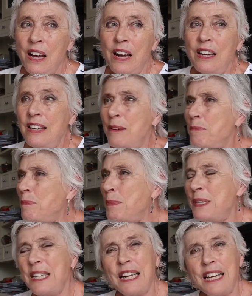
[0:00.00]
And
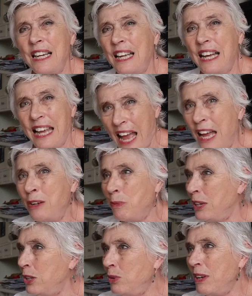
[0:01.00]
particularly, again,
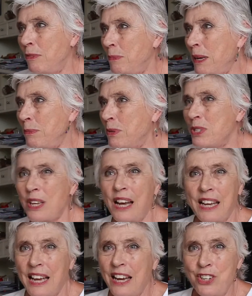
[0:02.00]
when you give people
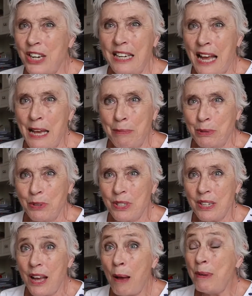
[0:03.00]
psychiatric
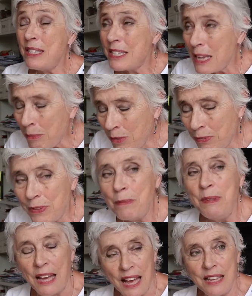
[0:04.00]
labels. I mean, some of
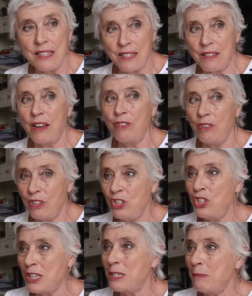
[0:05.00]
them, yes, are
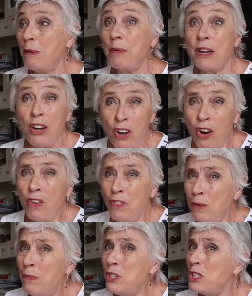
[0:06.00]
legitimate, but a lot of
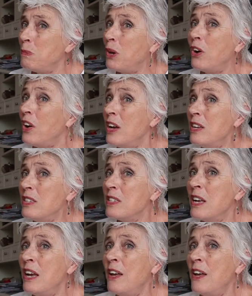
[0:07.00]
them are spurious.